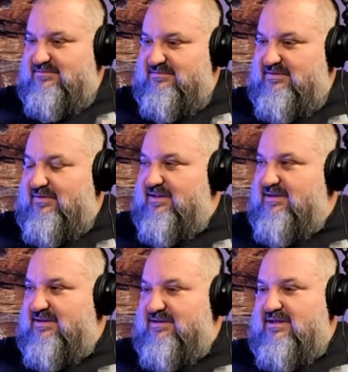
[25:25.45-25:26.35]
you know, and
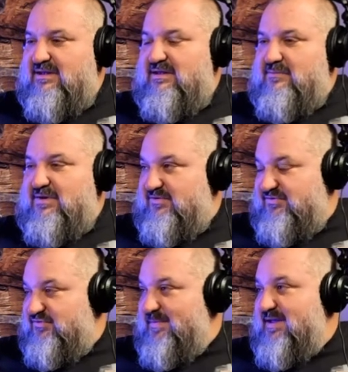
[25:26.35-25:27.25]
then because
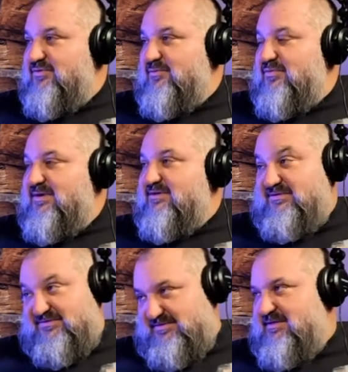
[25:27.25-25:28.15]
it's manual brakes,
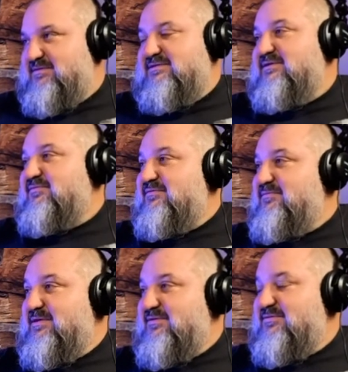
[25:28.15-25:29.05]
it's different
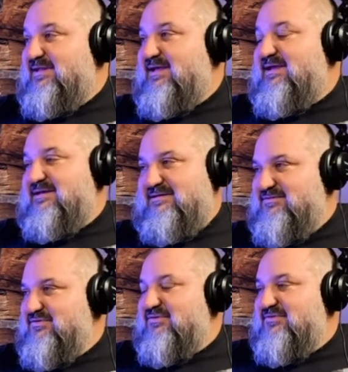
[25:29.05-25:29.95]
because of that.
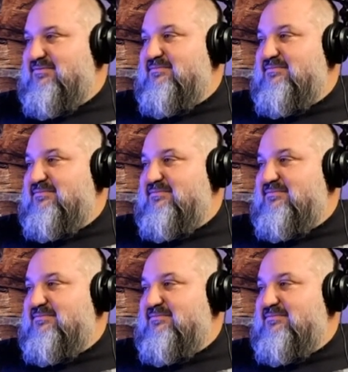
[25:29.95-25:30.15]
So